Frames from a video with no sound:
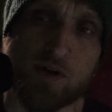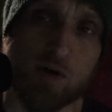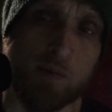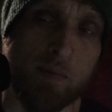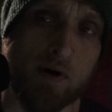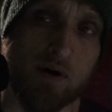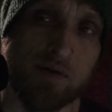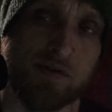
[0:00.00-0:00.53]

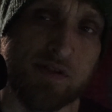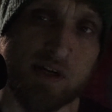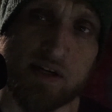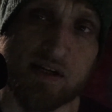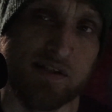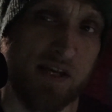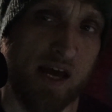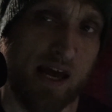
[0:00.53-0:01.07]
almost, and
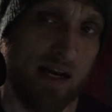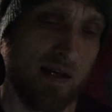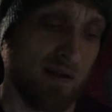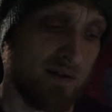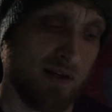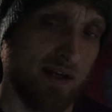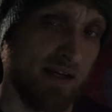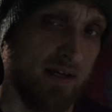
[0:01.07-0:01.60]
his head
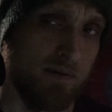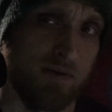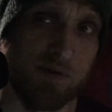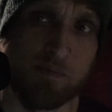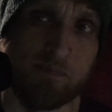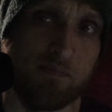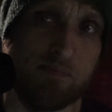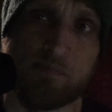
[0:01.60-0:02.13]
looked like it was
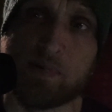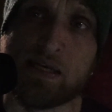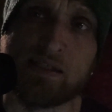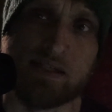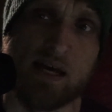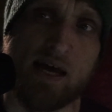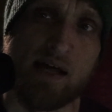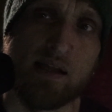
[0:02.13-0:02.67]
beat
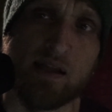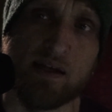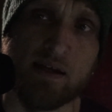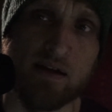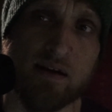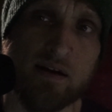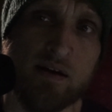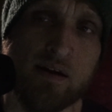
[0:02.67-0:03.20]
to hell in.